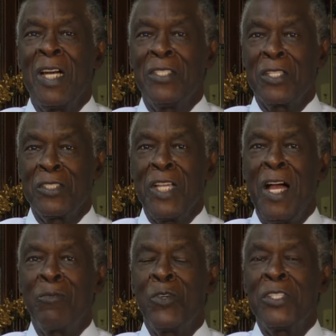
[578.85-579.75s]
I took a
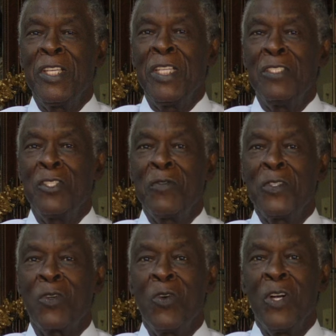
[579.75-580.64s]
job with the
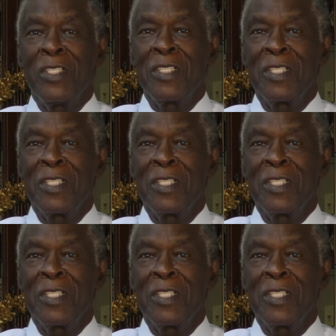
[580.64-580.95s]
juvenile court.